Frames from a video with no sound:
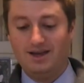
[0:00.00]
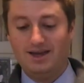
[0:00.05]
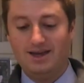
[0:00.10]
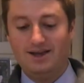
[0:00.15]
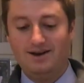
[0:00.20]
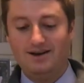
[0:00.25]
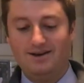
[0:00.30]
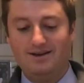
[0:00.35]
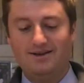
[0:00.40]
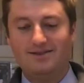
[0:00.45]

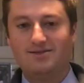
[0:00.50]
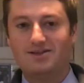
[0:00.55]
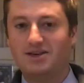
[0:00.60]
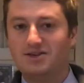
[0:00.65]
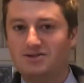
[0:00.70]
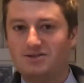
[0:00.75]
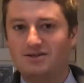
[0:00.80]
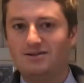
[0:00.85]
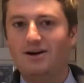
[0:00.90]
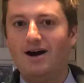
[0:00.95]
in
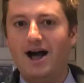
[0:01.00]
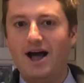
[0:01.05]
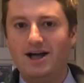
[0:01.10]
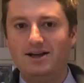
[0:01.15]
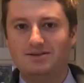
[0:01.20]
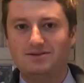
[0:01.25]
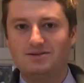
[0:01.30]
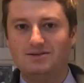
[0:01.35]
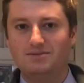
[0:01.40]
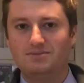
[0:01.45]
this
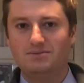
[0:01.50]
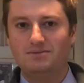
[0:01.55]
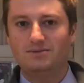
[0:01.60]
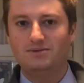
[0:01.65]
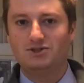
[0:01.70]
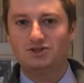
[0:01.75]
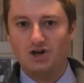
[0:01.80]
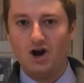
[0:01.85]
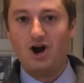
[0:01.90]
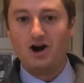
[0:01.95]
glass
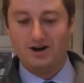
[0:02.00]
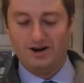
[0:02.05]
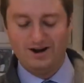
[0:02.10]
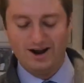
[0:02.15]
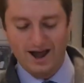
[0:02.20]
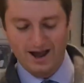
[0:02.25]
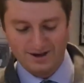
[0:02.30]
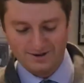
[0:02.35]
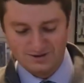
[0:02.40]
jar today.